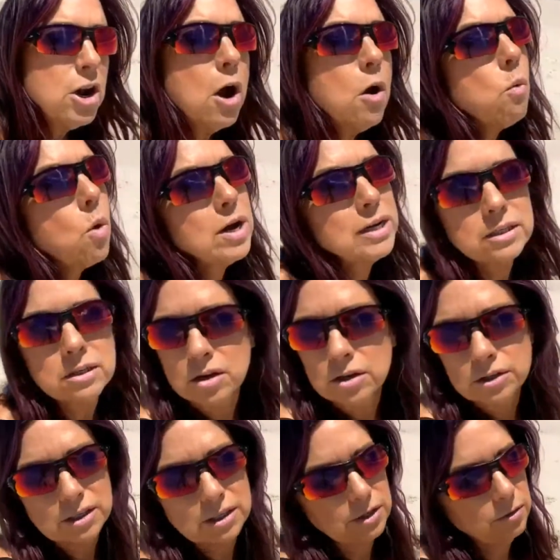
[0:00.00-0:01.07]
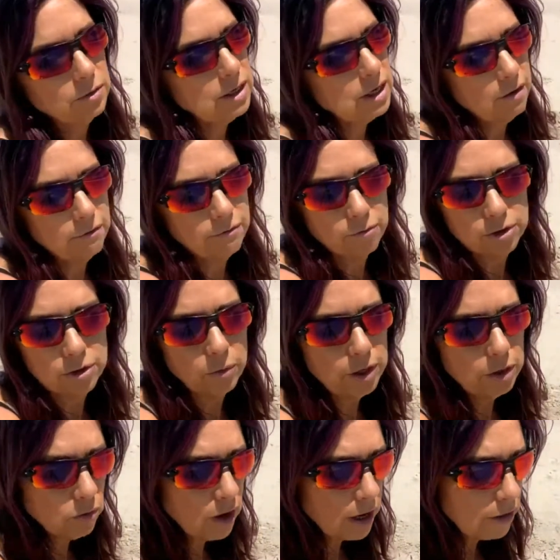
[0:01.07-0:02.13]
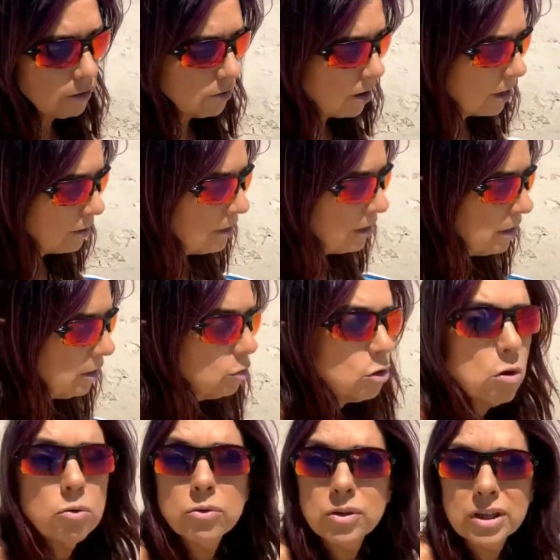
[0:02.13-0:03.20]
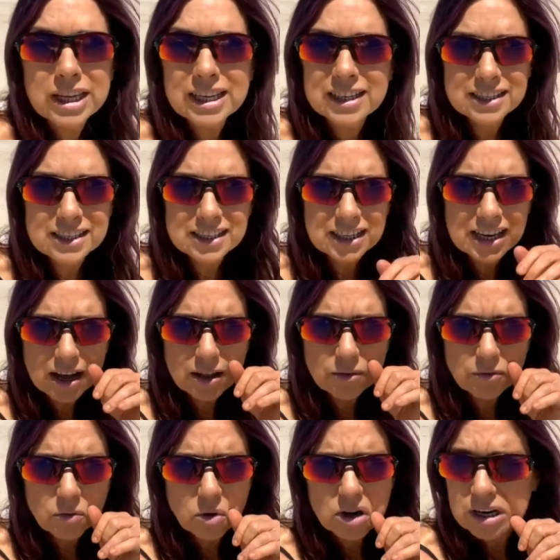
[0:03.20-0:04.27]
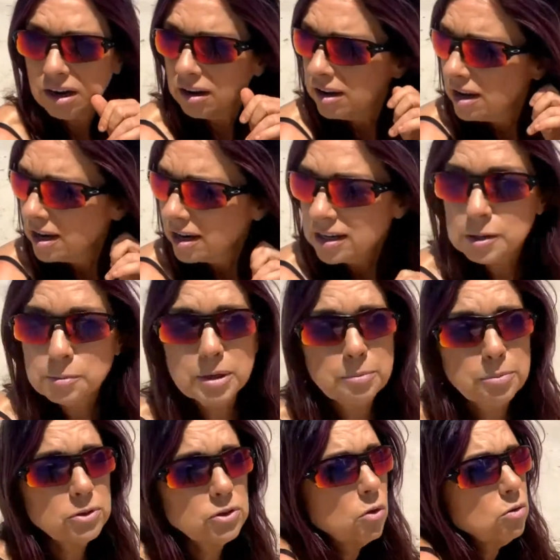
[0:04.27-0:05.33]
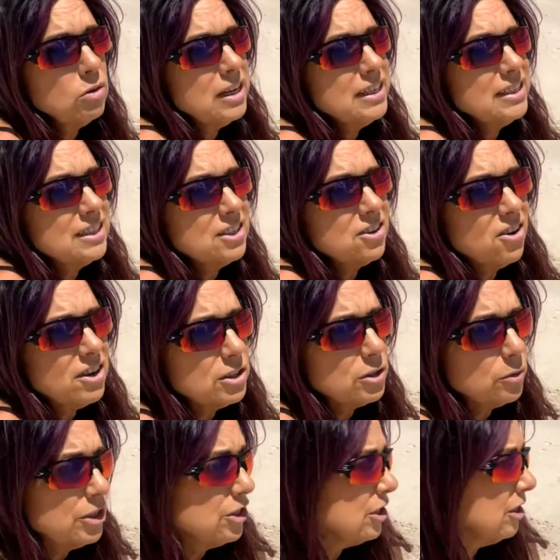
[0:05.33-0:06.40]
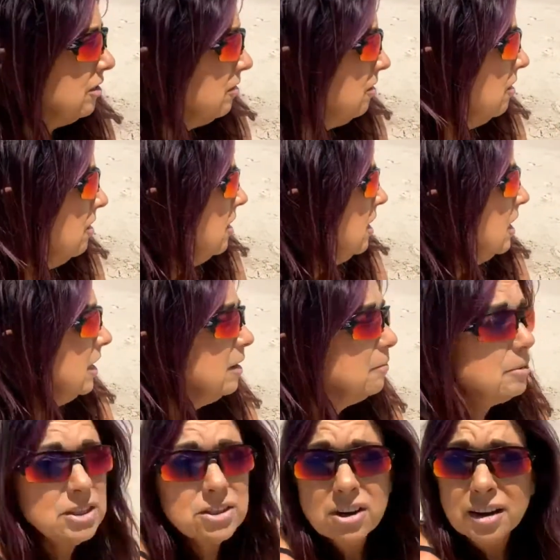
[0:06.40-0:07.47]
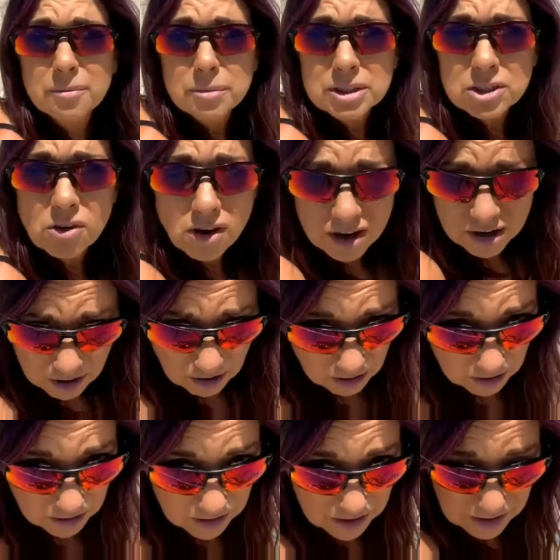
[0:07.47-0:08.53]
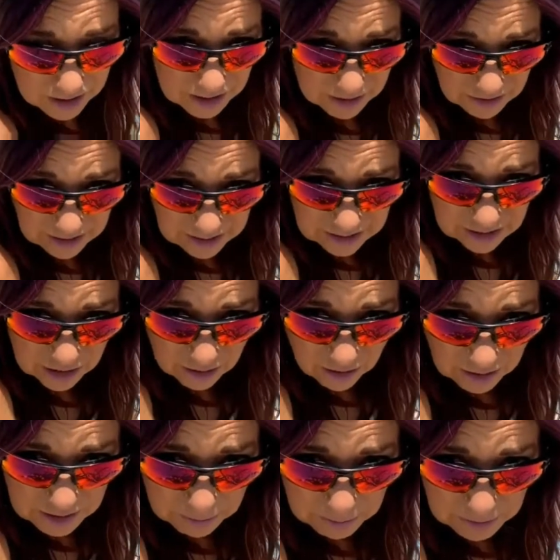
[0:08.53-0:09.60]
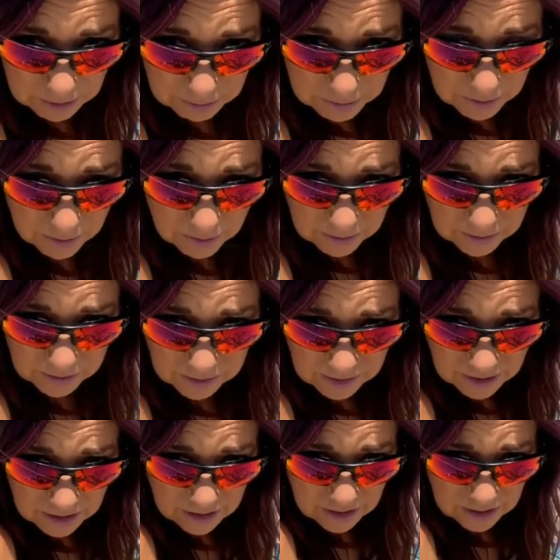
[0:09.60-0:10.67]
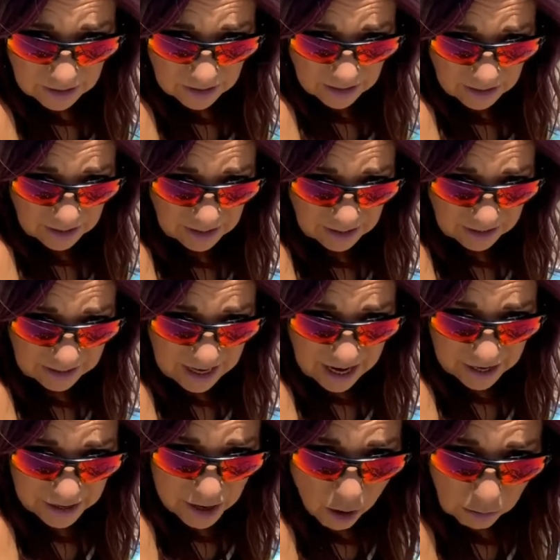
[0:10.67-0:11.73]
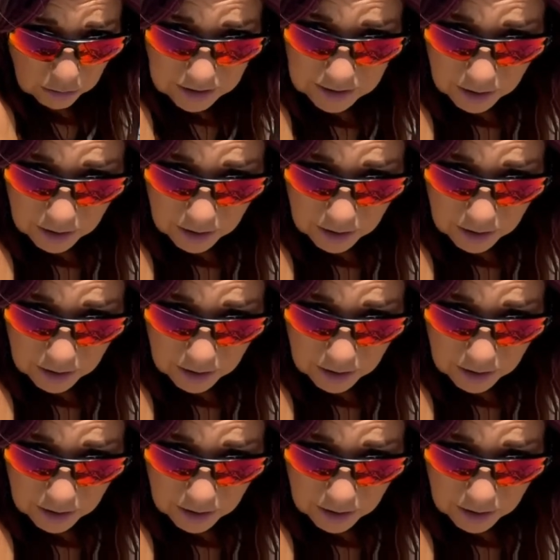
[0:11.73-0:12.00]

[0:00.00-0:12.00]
and no one talks to you in California. We cry about how lonely it is in California because people don't like to talk to each other. And I'm a talker, so I like to talk to people. Yeah, no